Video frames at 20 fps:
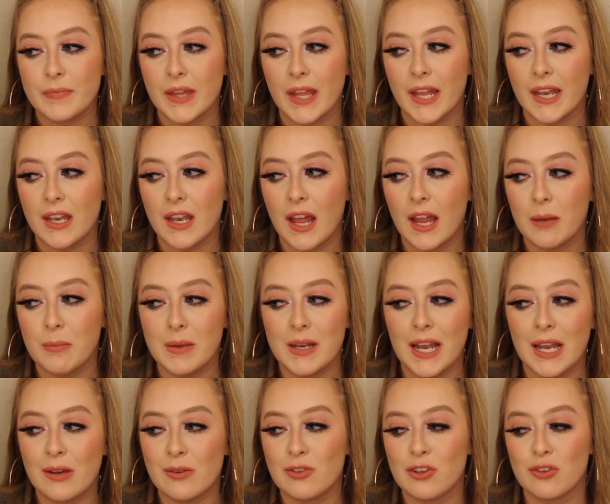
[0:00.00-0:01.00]
And I mean,
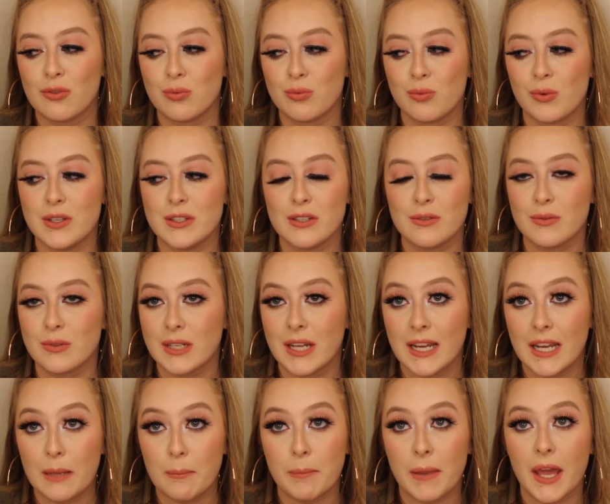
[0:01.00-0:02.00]
I just wasn't
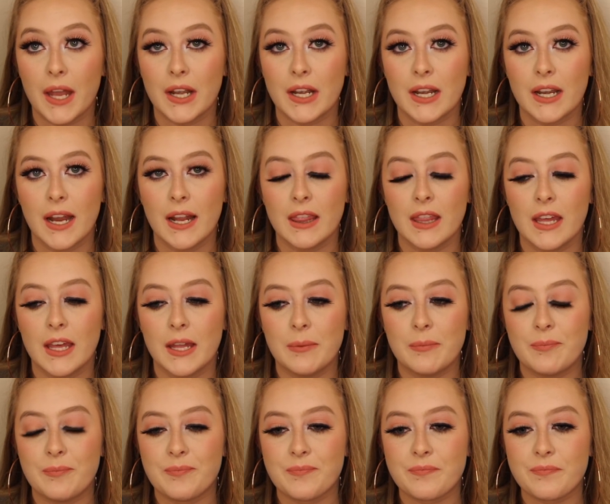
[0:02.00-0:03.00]
getting better. And
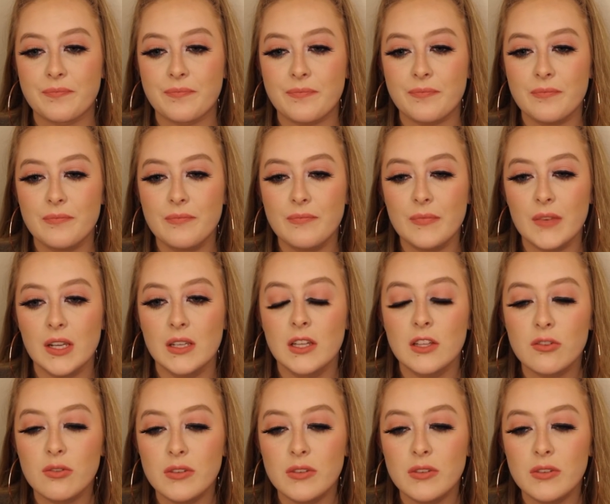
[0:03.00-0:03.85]
then this